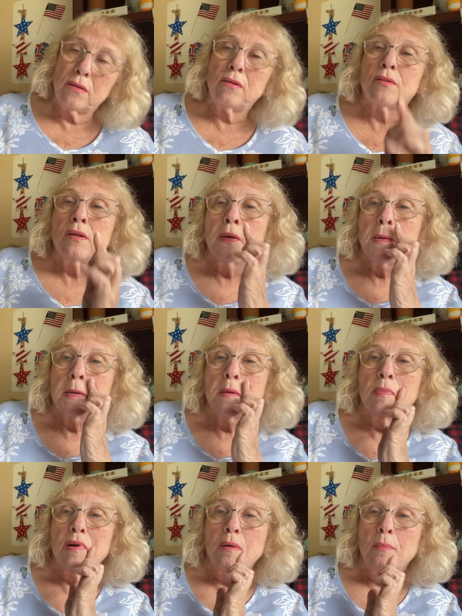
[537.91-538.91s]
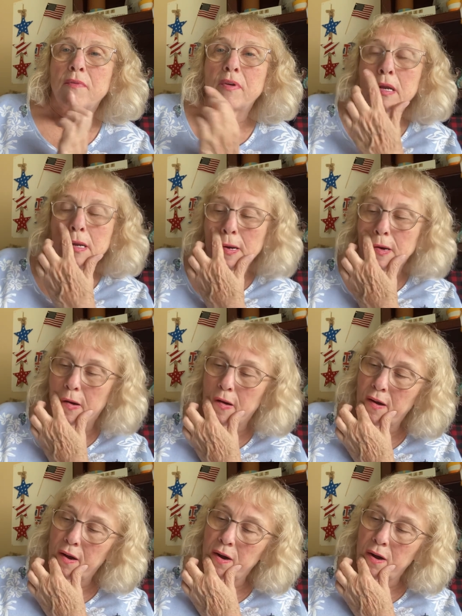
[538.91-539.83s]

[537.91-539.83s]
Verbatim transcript: Oh, you can put them over here.